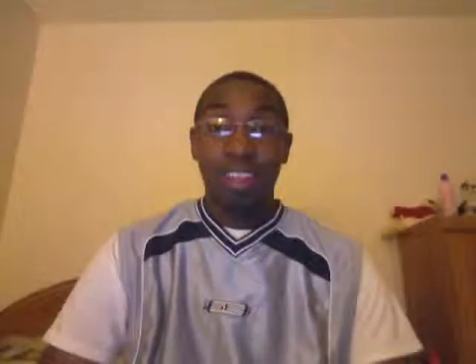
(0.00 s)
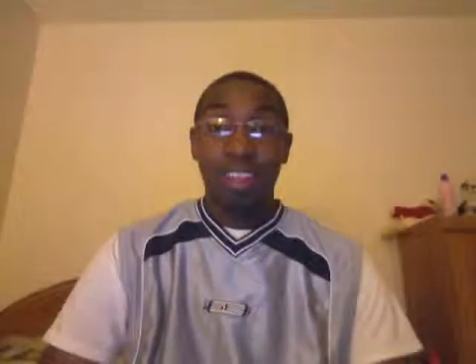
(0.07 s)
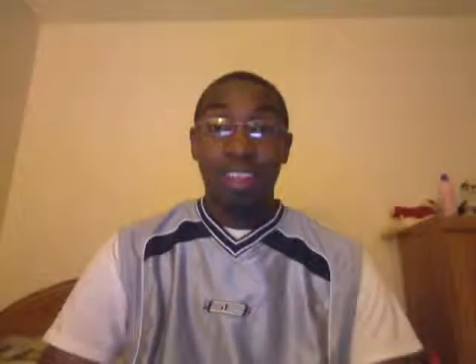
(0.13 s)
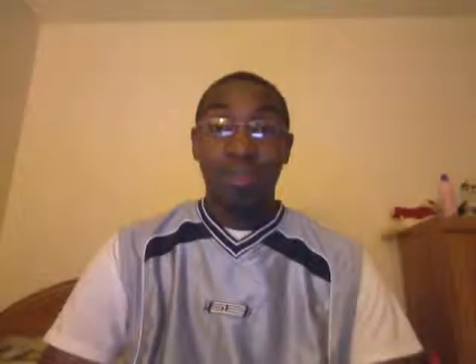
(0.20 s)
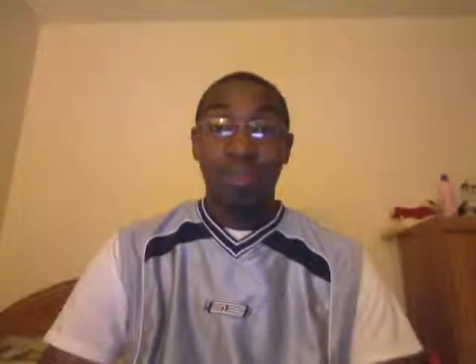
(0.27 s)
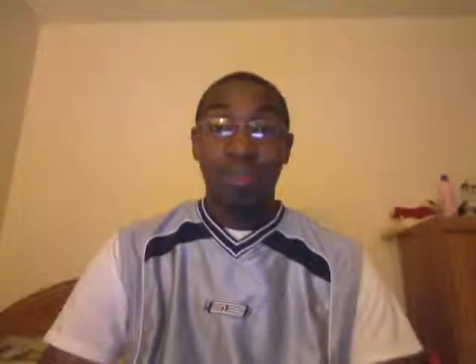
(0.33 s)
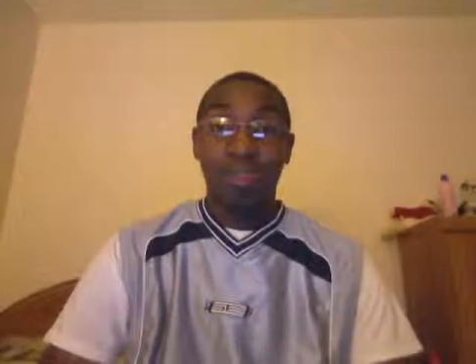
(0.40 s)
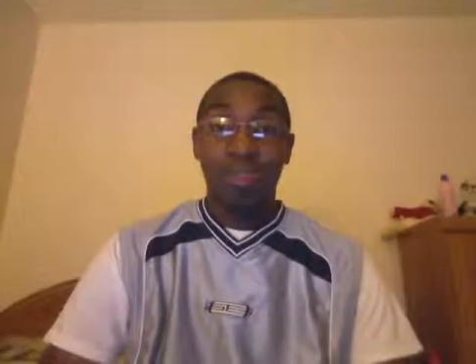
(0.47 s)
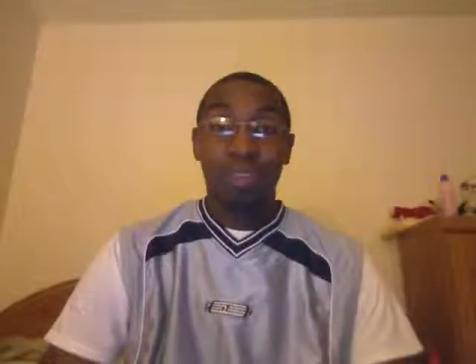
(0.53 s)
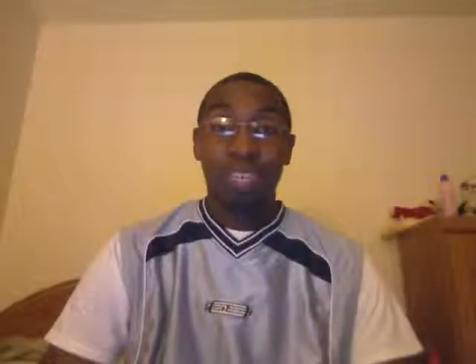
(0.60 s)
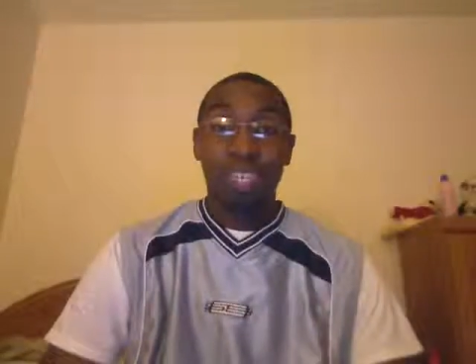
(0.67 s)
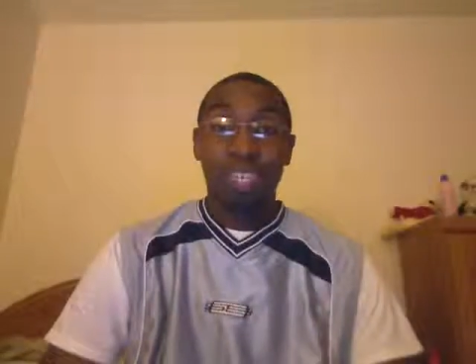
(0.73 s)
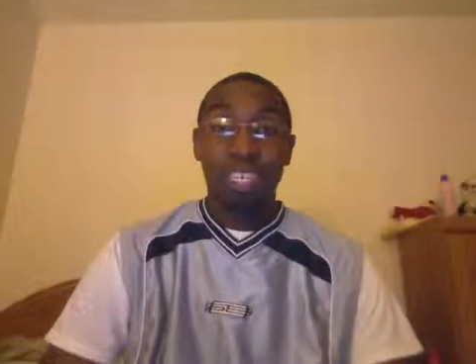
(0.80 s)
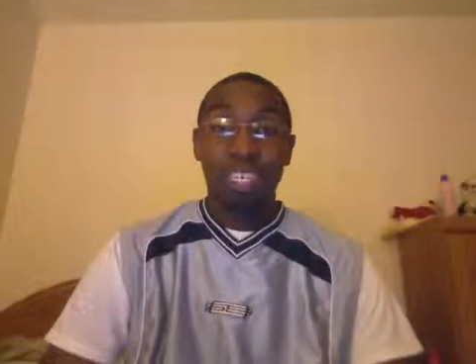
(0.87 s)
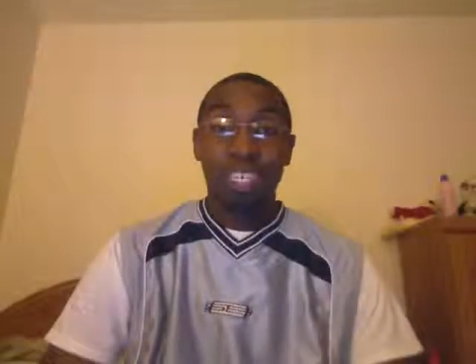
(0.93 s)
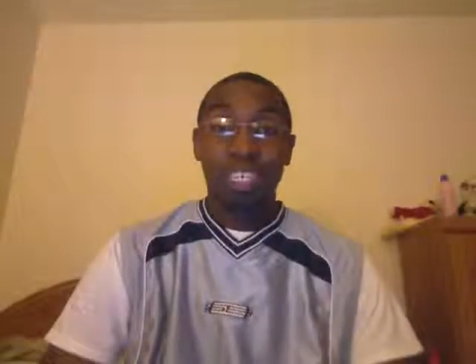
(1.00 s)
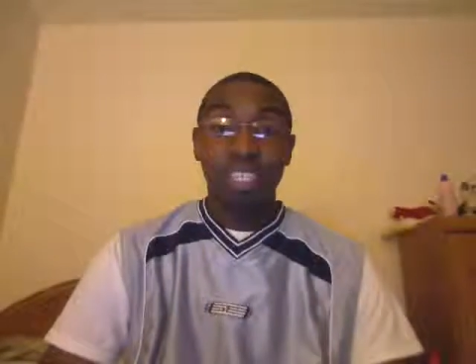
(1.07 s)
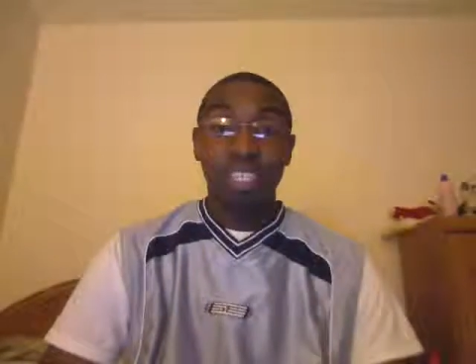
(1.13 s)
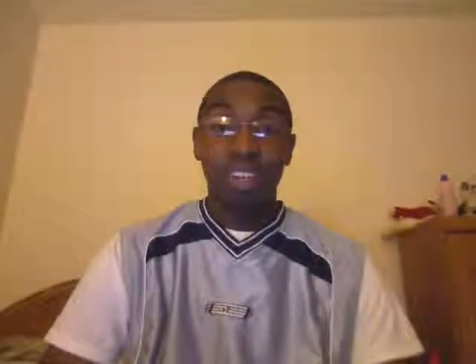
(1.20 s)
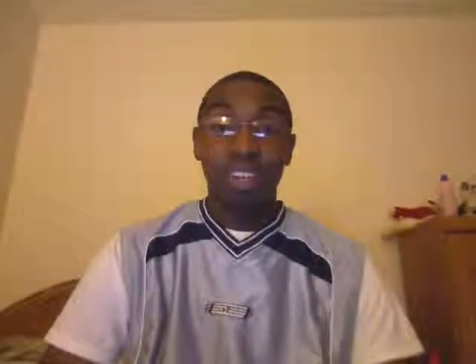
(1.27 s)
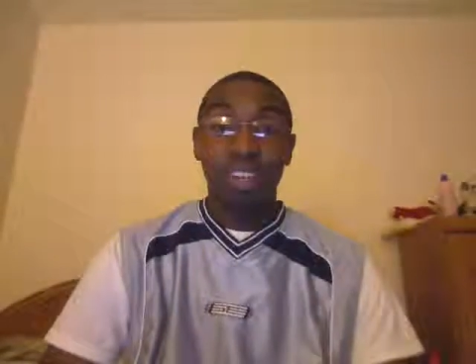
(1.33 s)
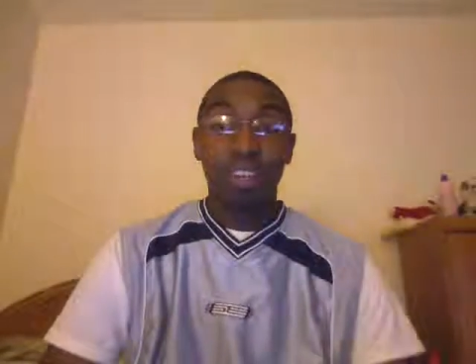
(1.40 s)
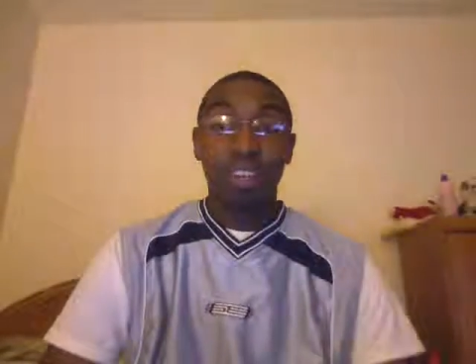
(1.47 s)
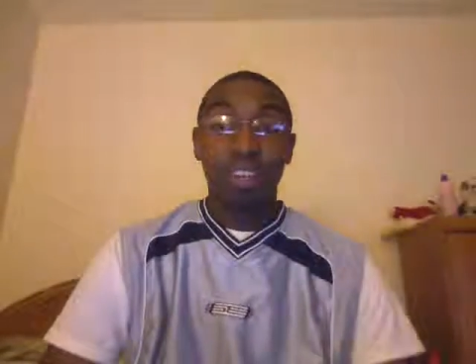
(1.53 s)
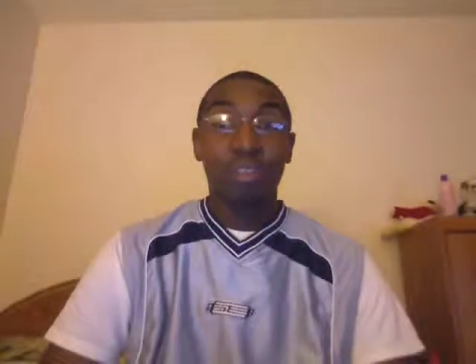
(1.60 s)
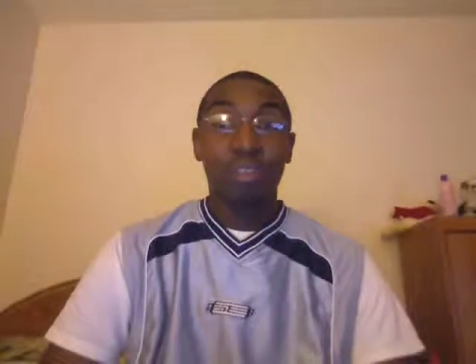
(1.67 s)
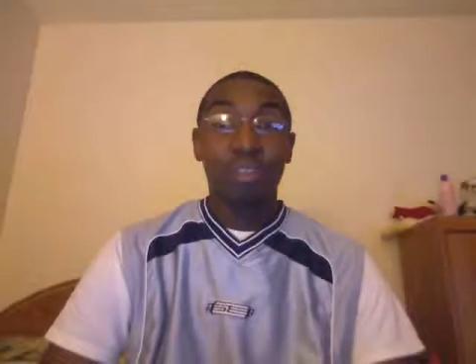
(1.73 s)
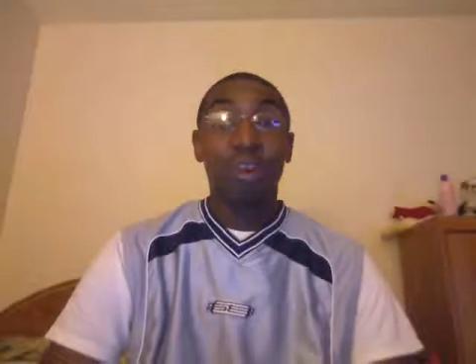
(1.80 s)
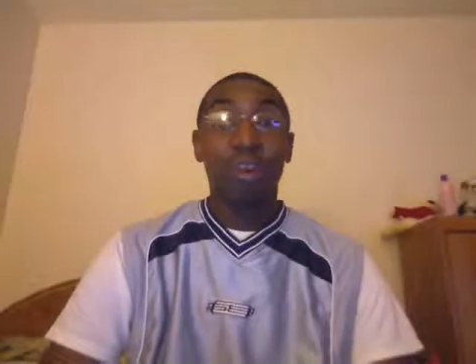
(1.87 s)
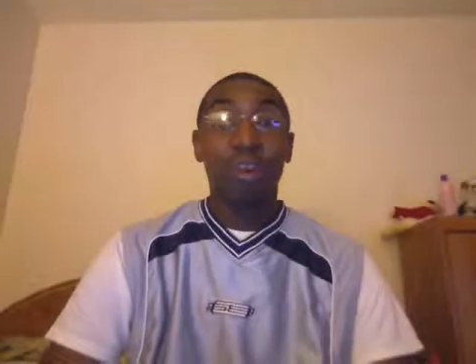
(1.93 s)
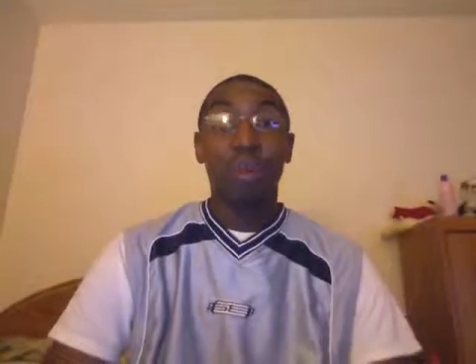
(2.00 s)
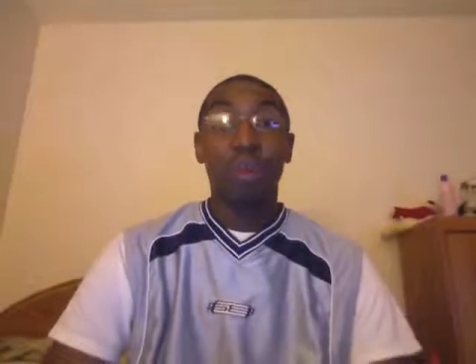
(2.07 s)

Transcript: the realization of who